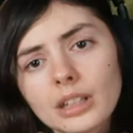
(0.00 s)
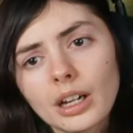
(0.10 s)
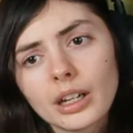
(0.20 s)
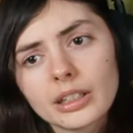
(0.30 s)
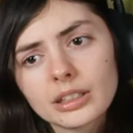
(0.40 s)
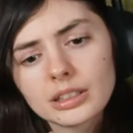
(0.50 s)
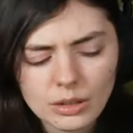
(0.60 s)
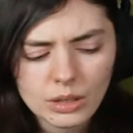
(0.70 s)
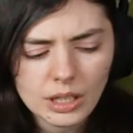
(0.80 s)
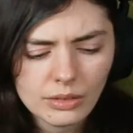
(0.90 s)
Guys,
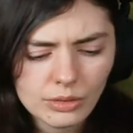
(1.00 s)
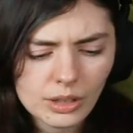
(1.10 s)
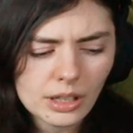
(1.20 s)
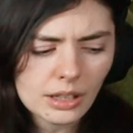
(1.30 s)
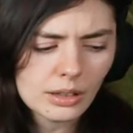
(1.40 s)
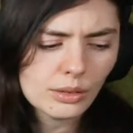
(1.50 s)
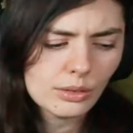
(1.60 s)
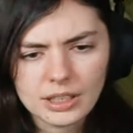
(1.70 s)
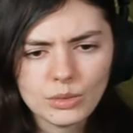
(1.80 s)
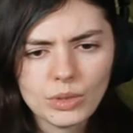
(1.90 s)
you can't
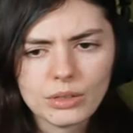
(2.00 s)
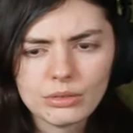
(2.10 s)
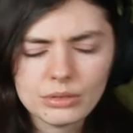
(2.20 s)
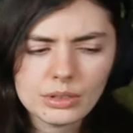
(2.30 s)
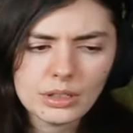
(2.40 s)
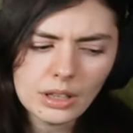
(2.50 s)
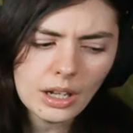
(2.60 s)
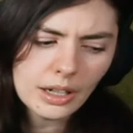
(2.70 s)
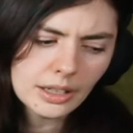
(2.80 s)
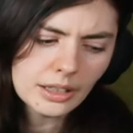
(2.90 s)
forgive. He went through a
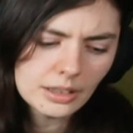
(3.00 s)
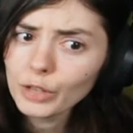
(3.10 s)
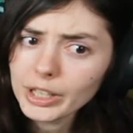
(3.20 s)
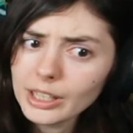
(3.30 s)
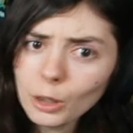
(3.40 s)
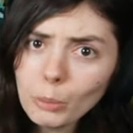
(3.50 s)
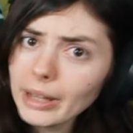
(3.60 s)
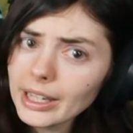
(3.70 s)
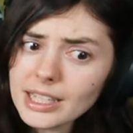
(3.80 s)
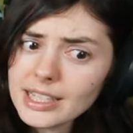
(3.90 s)
lot. Freaking
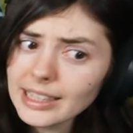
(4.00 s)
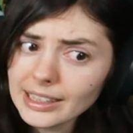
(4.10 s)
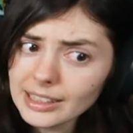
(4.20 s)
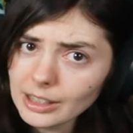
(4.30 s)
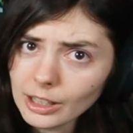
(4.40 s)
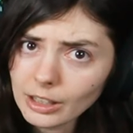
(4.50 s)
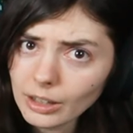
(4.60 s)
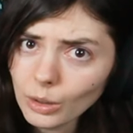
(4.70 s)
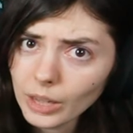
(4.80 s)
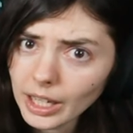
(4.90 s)
Omega standing
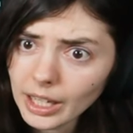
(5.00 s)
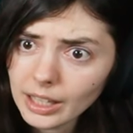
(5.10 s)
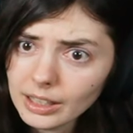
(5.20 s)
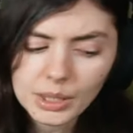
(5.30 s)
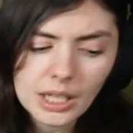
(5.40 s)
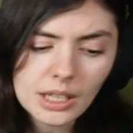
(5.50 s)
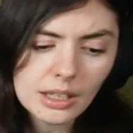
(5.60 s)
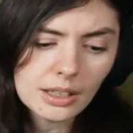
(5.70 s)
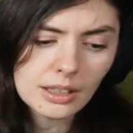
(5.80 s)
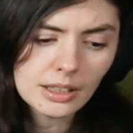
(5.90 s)
there, okay? But I get it.